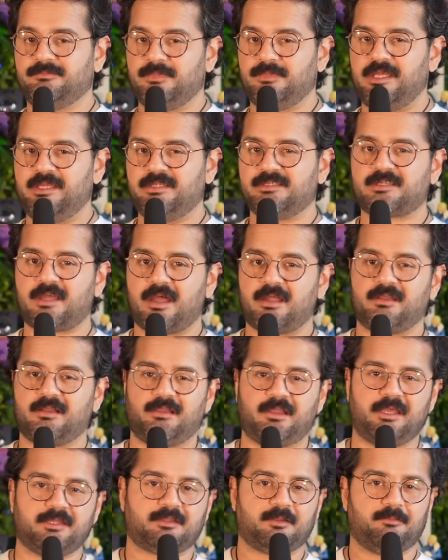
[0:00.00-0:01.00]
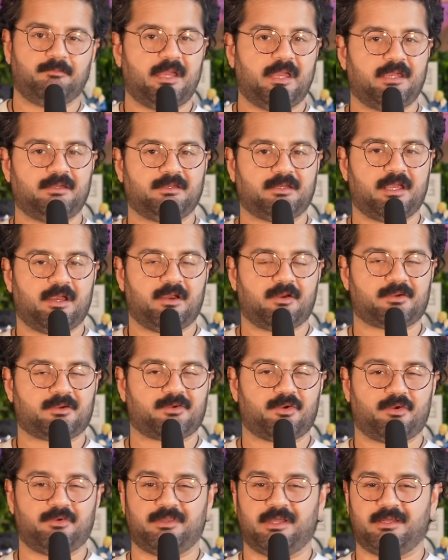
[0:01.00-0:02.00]
He's kind of like the main
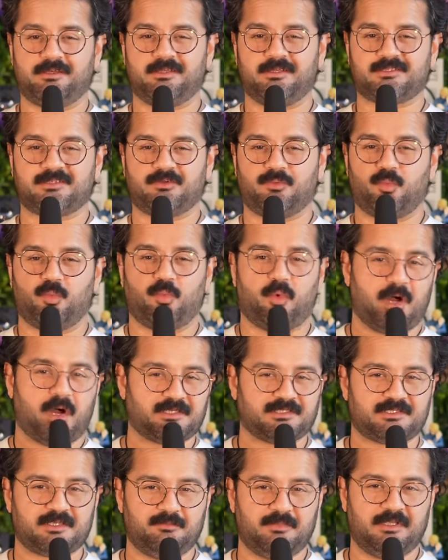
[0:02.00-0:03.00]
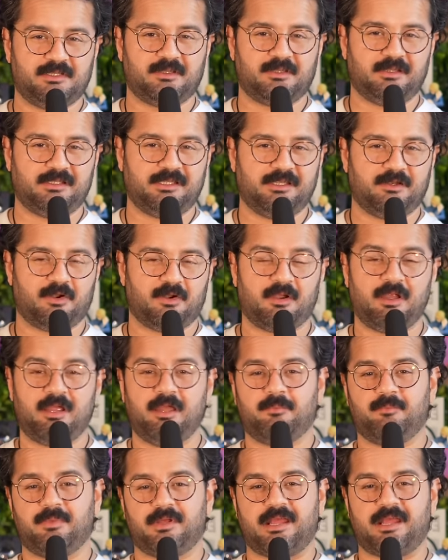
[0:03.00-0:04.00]
character that doesn't want to be the leader,
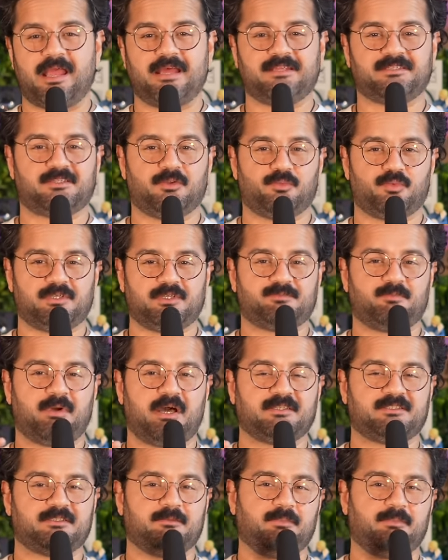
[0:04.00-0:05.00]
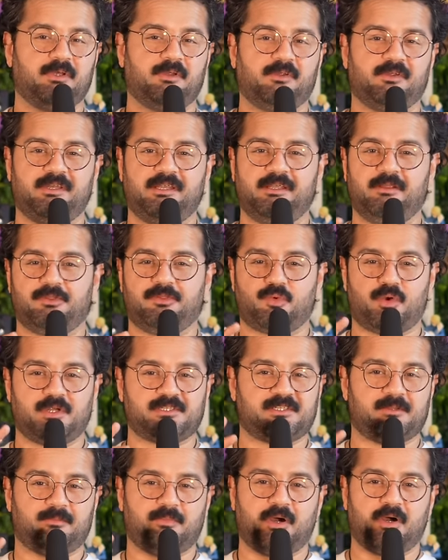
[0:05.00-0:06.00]
but has the responsibility
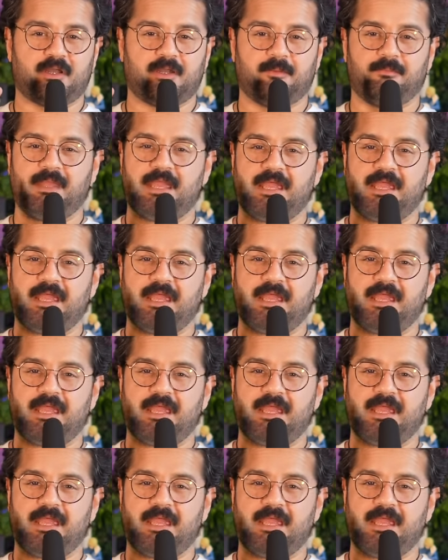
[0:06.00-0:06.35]
thrust upon him